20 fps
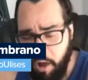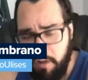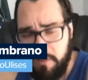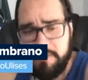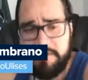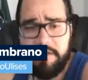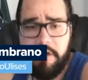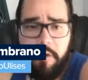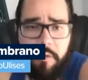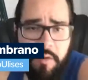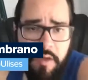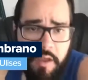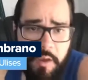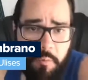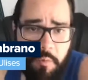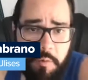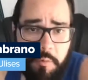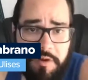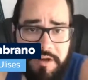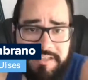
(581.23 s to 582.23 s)
Also,
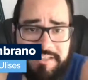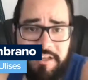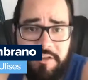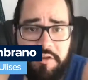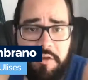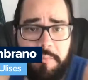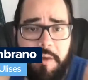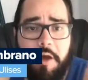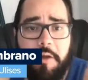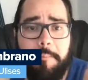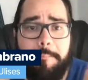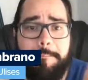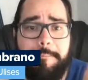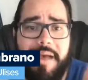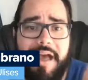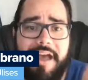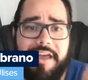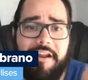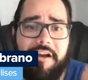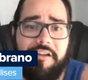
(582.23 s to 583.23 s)
we want to tell you
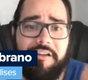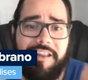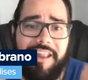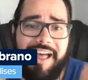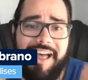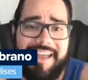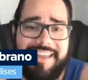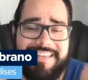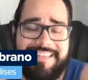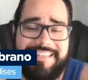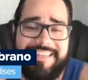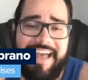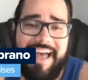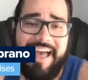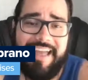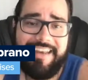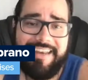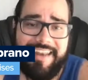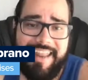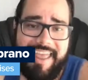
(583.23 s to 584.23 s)
about
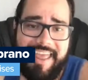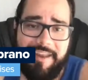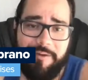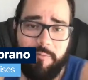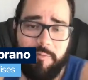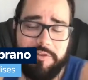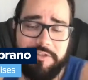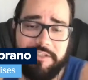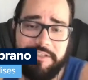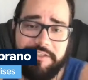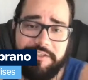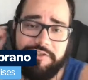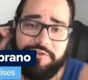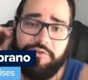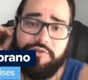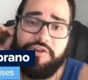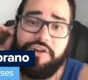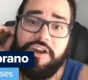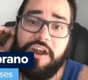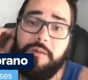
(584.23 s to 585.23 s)
betonline.net, which is
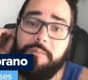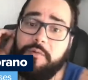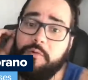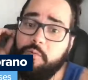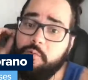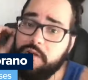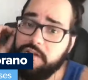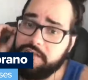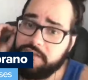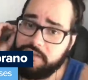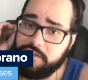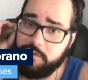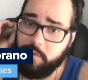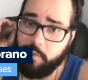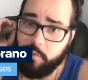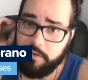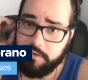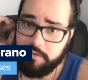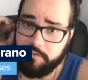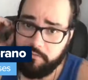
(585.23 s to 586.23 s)
your number one
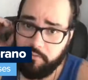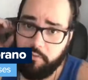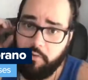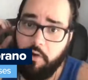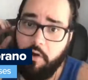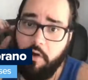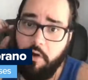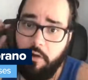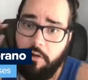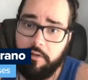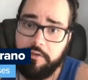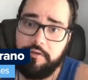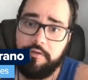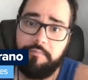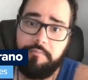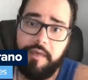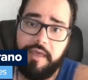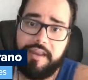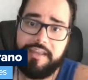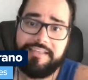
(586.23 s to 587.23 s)
source for all
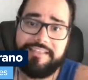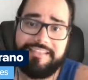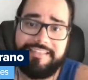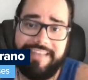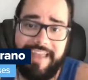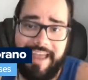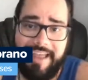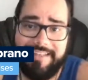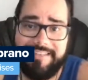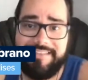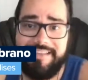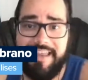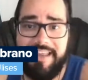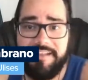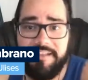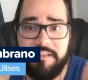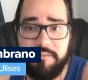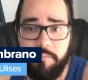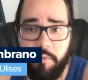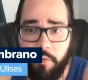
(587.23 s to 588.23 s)
your betting stats
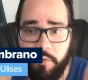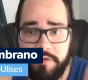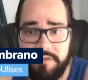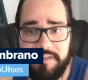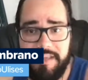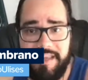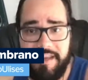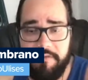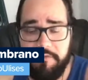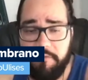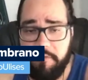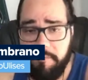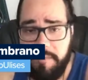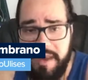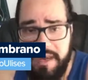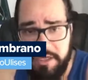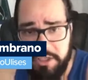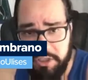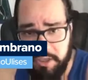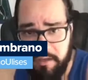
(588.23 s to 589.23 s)
and sports
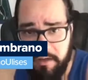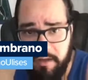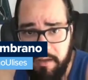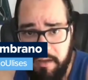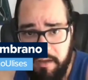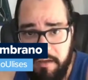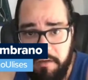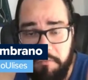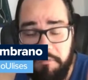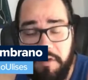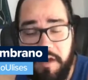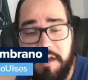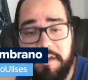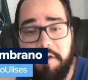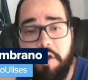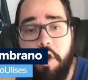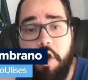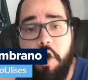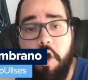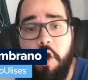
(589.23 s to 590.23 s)
information.
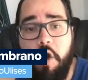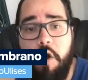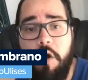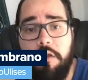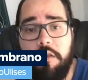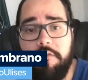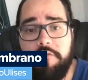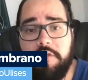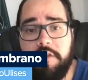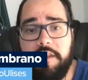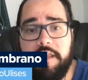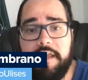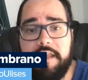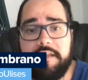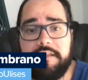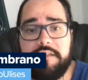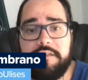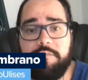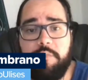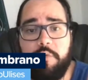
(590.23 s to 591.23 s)
Find all of the
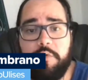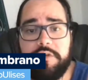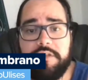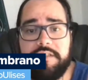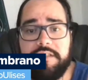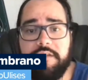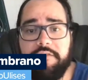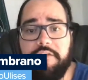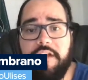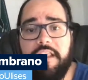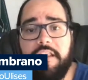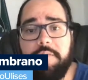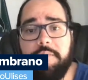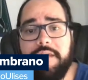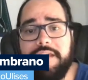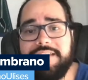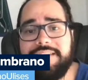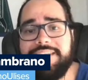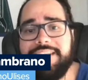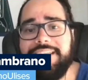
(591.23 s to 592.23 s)
latest sports
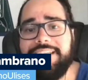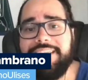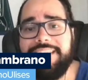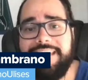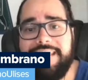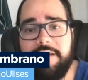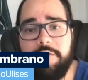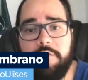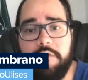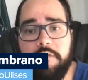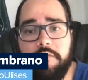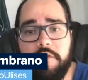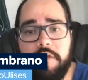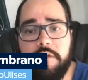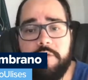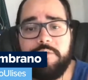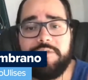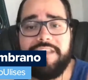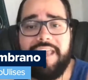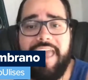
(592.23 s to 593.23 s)
development, league
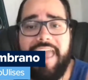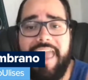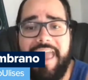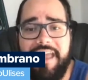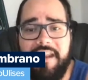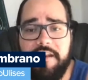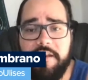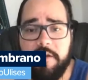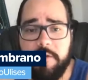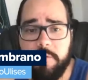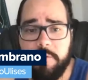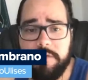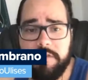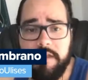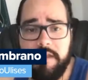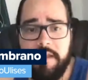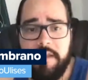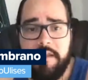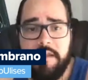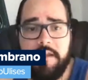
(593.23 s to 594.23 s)
reviews, and
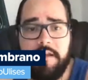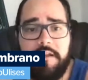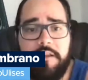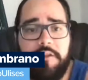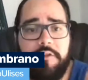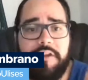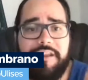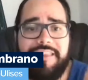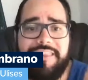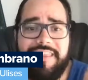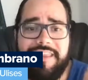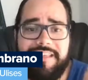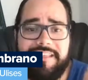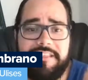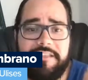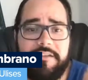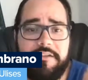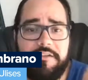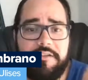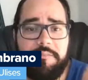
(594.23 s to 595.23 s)
news, including
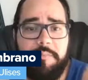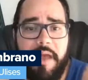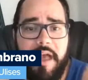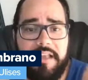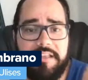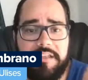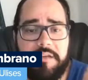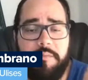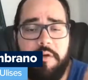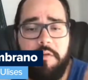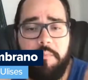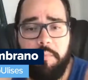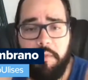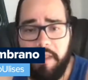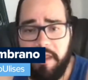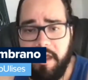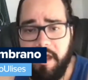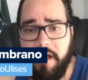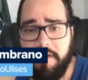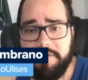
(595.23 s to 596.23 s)
this year's basketball
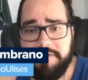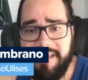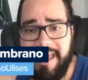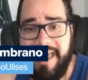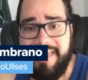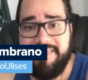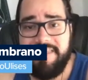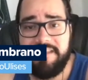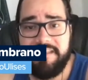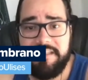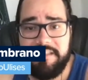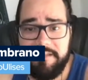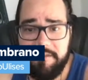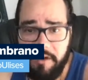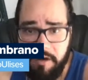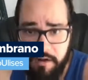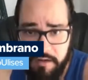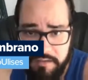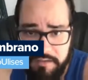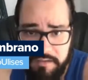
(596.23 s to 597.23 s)
playoffs and the
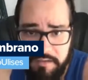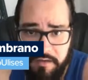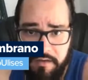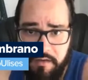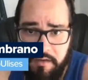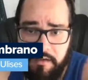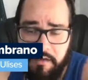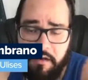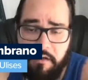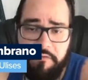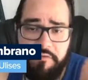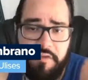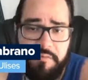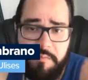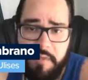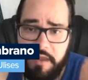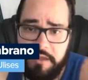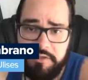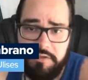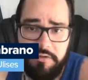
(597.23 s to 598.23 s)
start of the
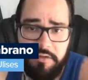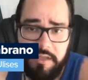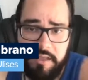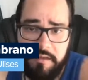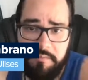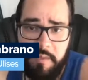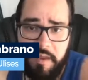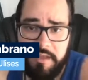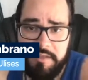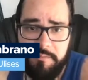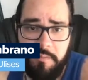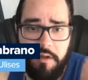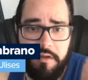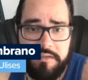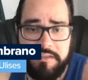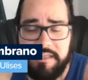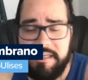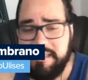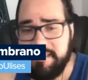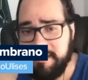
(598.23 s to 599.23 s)
Major League
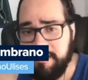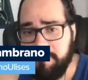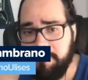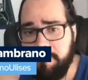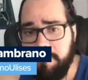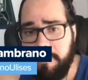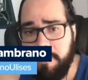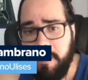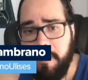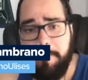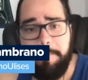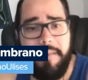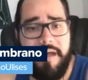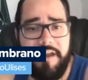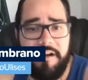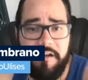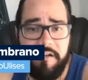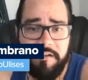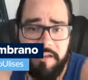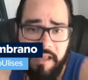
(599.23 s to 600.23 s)
Baseball season.
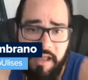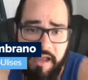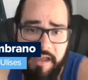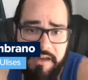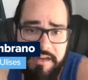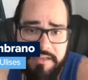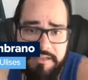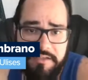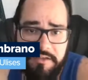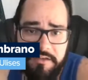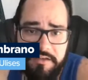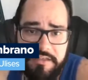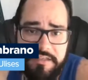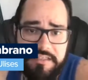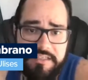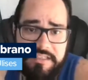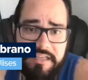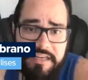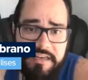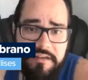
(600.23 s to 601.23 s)
BetOnline is your
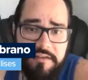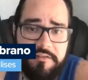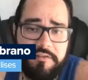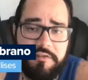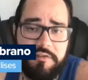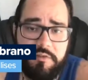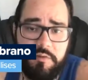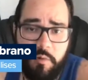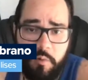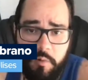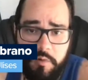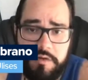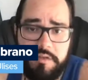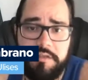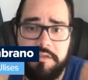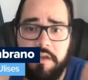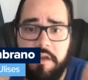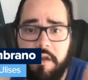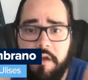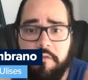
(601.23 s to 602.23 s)
continued
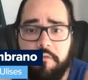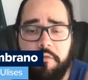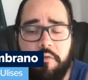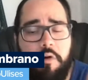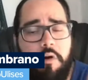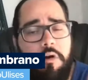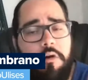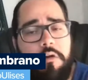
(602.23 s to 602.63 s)
source for